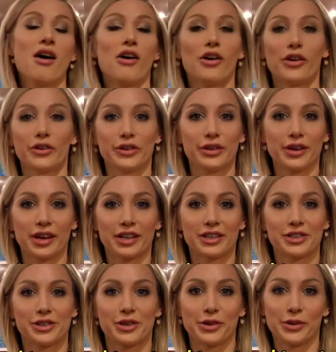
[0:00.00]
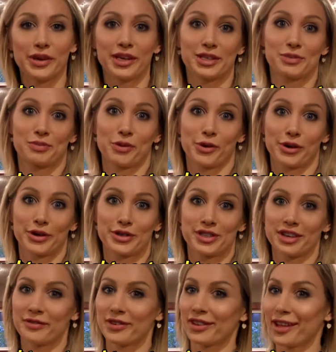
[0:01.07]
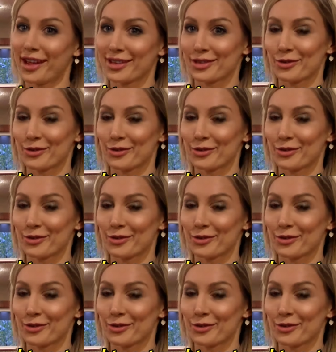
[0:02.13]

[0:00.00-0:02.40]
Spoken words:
all you got to do is pour yourself a glass